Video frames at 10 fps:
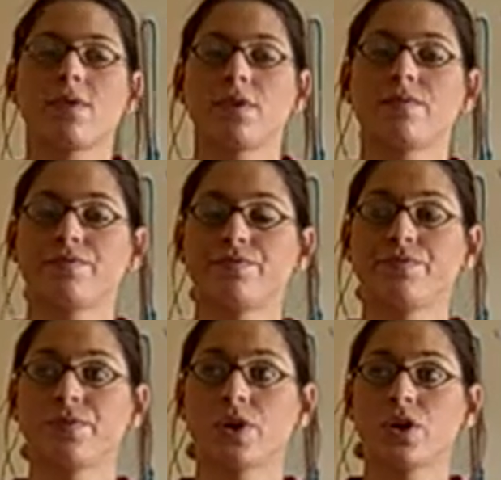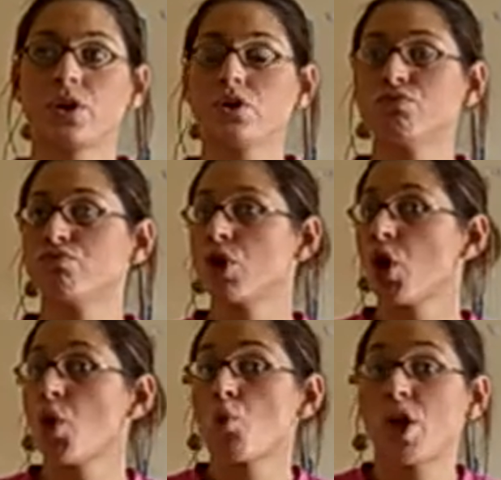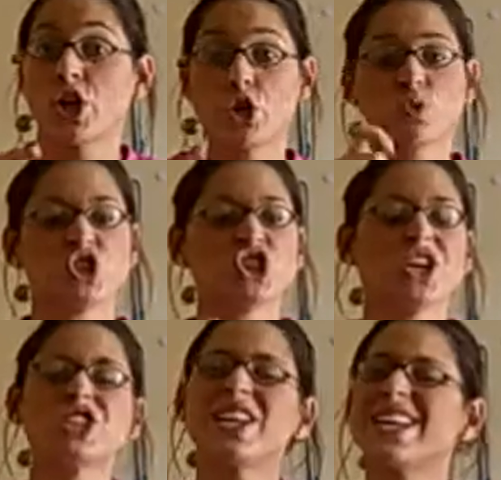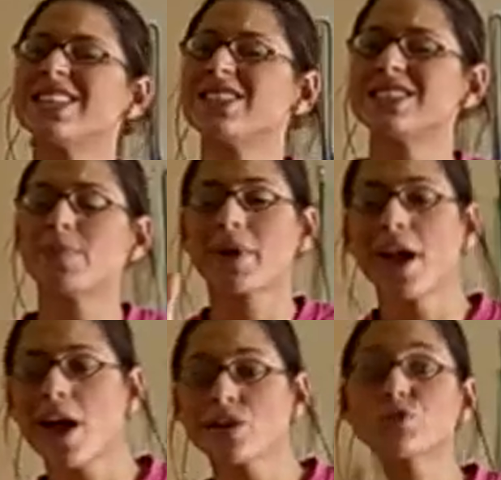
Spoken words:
change it into something else, when you react it with something else